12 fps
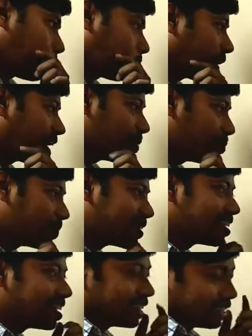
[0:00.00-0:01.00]
of m,
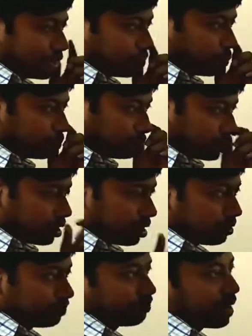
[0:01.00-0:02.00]
if you
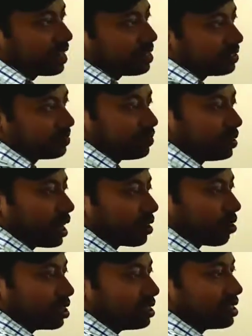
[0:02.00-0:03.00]
varies the
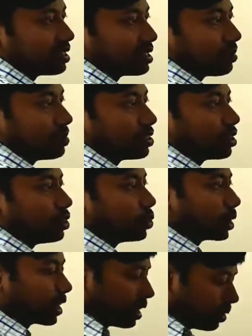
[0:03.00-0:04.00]
conditions m is equal
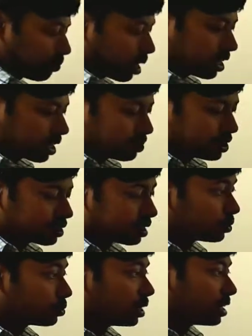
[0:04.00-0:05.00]
to 1, m is
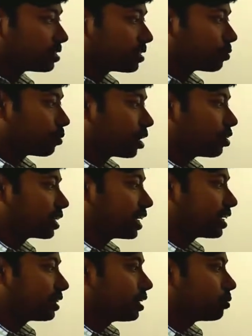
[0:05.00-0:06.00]
equal to less than 1 or
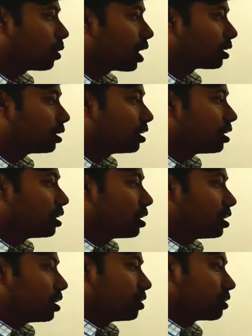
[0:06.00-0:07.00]
greater than 1,
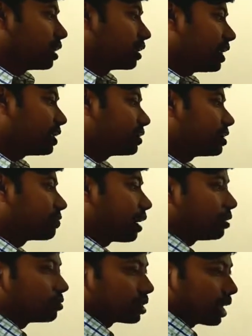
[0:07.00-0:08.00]
you can get these
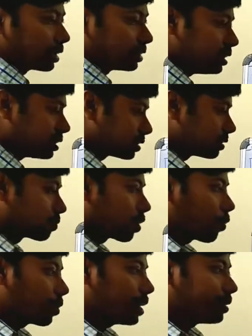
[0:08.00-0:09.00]
values like this.
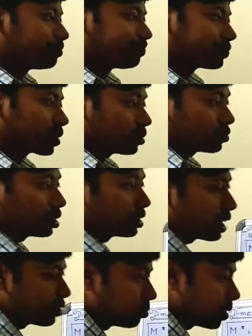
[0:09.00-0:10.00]
Okay, sorry,
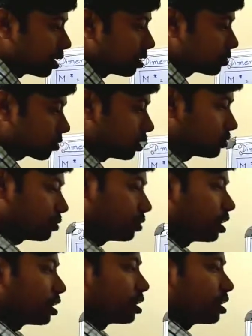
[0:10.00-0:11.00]
that will be under square, so
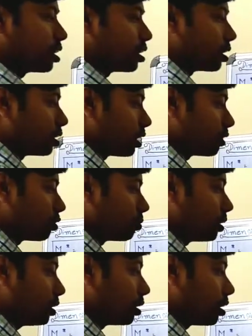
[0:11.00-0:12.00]
that will
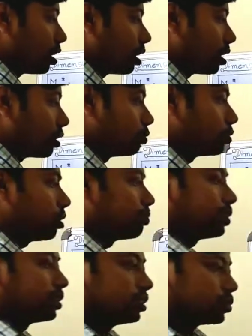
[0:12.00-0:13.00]
be under root
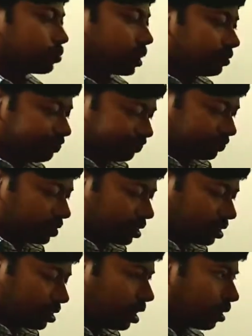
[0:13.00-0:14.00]
of this one.
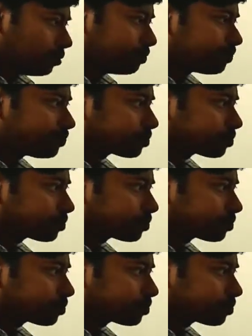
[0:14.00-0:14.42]
Now,